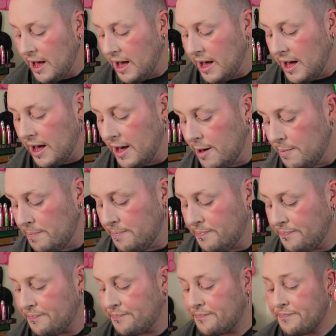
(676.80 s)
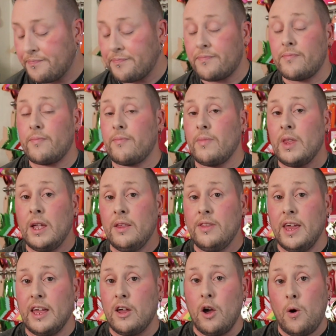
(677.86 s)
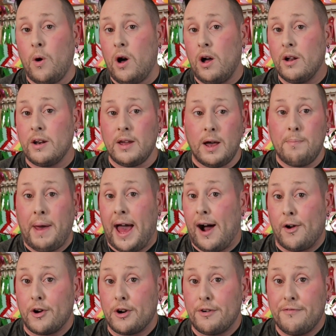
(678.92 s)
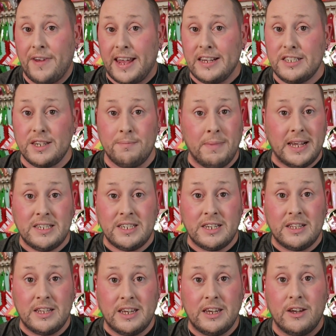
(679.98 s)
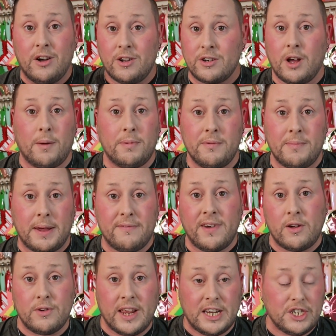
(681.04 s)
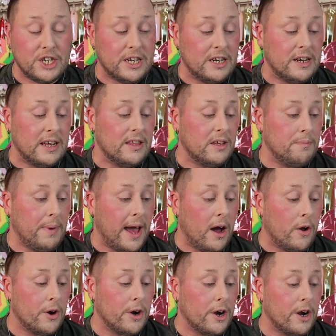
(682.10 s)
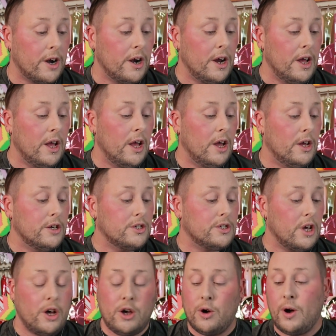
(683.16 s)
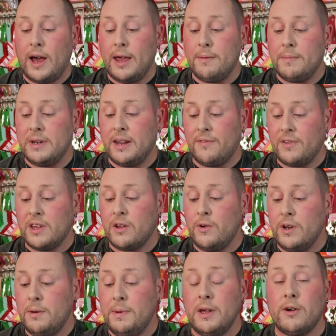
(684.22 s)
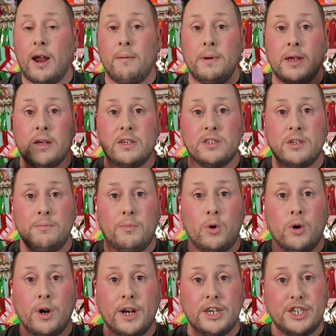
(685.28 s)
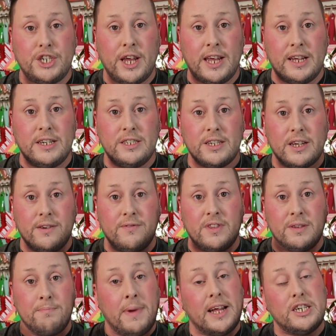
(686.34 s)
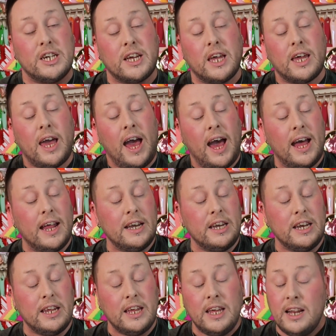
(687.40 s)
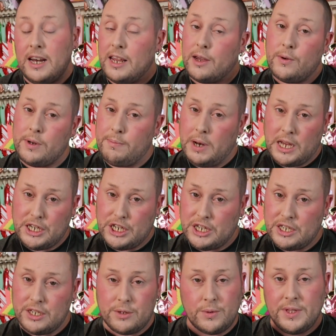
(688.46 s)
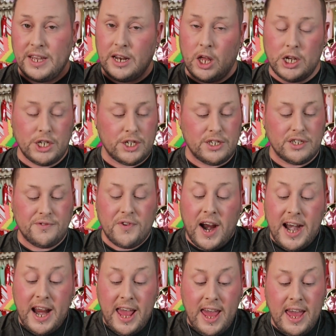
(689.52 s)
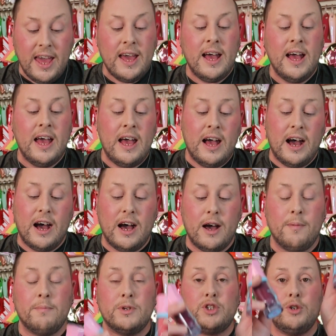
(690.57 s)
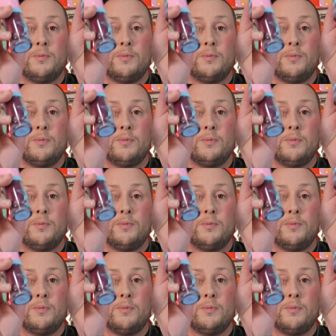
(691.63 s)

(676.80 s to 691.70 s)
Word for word: Um, they go on a powdered face amazingly on top of my foundation and then powder. So I'm definitely going to be grabbing some more shades of the Magic Candy liquid blushes when they launch this Friday. Um,